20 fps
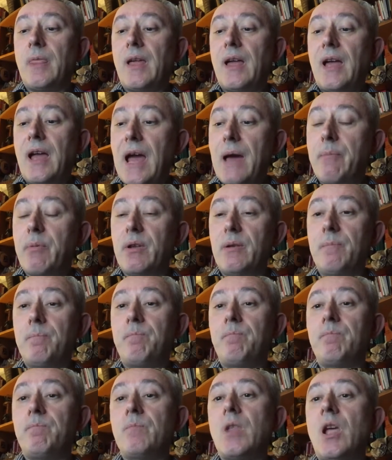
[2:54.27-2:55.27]
happen.
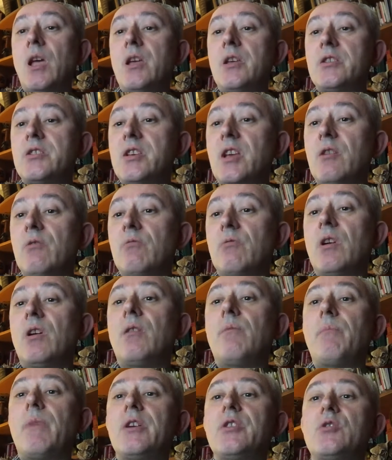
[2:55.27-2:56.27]
So
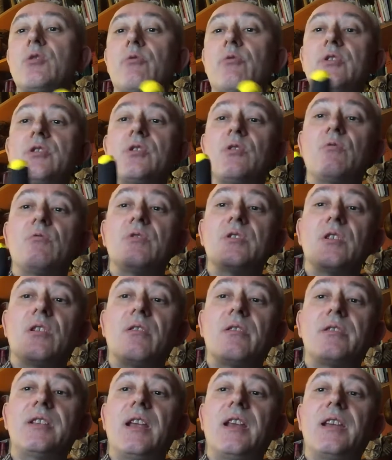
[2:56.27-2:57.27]
make sure the tools are
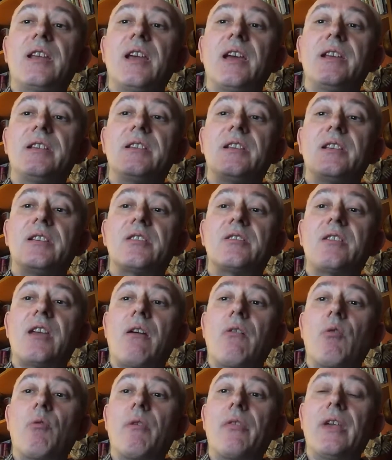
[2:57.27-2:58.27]
dedicated,
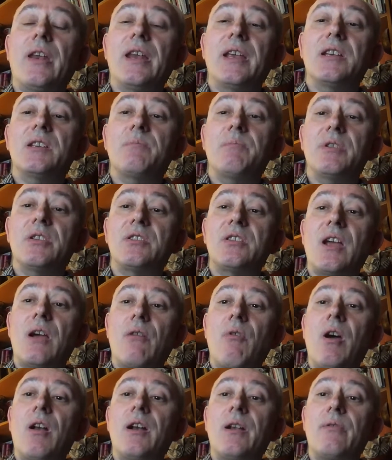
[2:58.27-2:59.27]
sterile, and they need to be
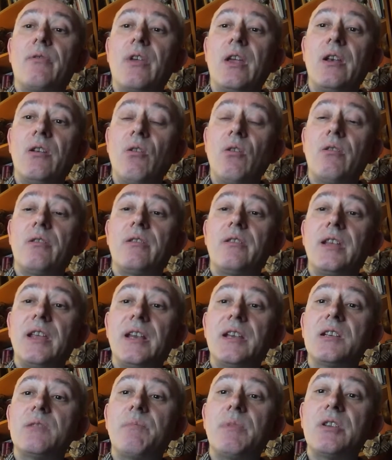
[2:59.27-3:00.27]
sterile. If they're not
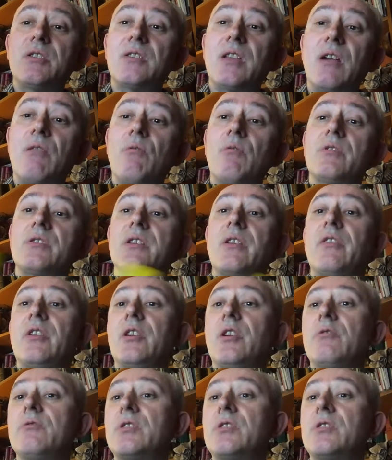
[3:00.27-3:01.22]
needed to be sterile, so they're used